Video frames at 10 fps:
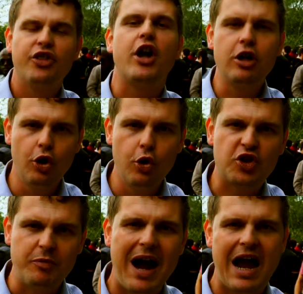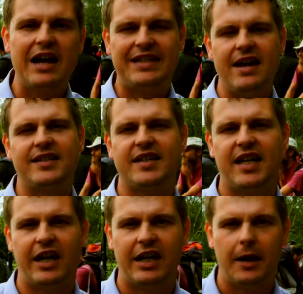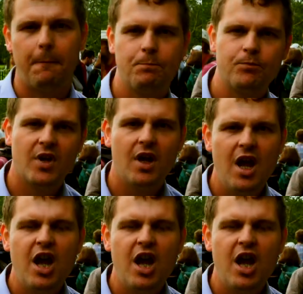than lose my identity. God.